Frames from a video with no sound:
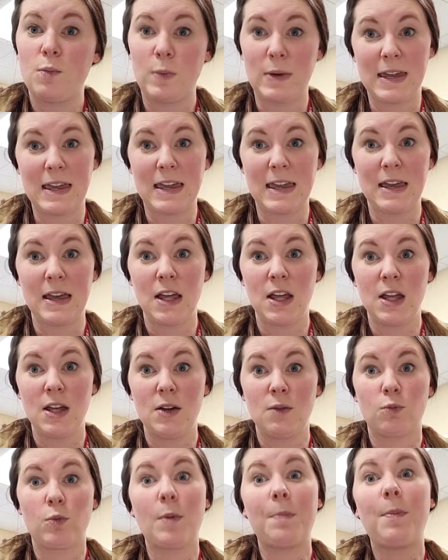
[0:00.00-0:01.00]
we
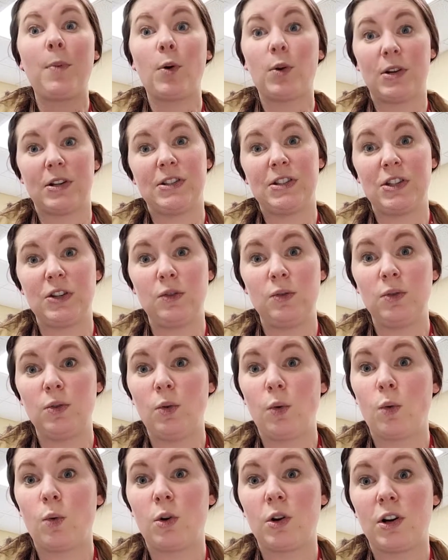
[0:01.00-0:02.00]
report a student
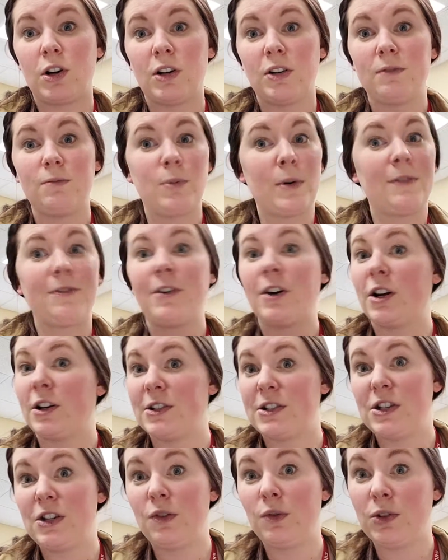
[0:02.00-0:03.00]
or refer a
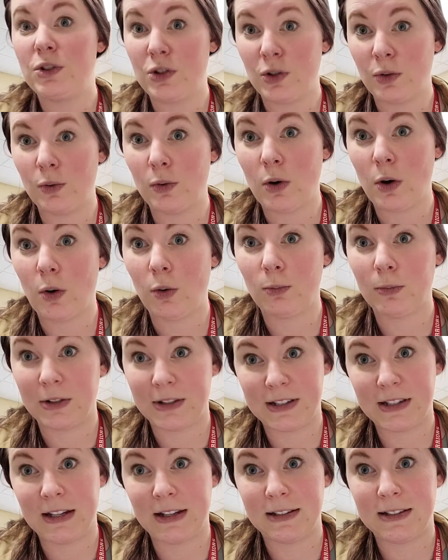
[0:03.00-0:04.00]
student to
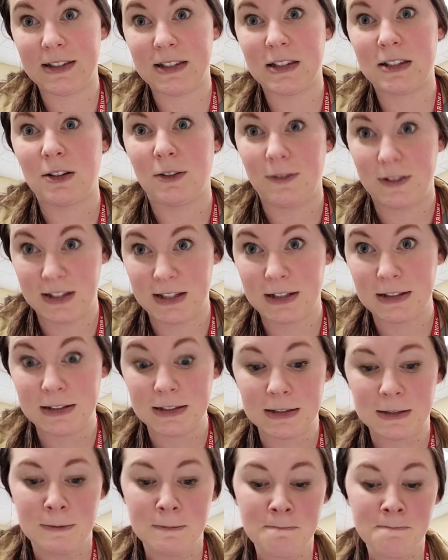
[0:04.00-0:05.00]
homelessness
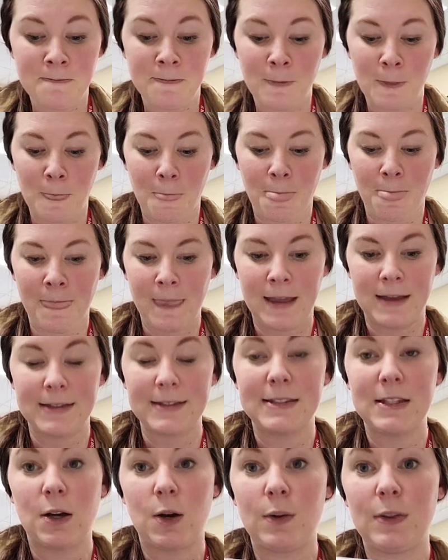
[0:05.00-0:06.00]
services.
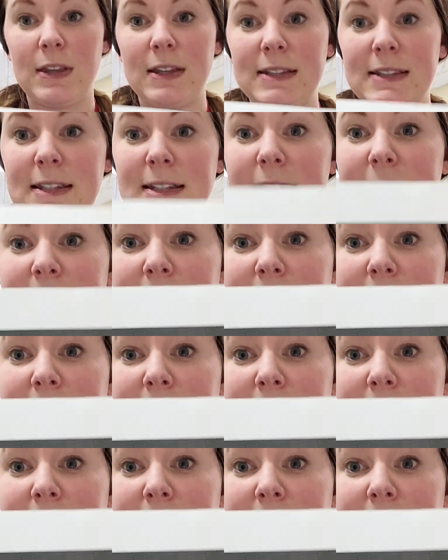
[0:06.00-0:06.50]
So this is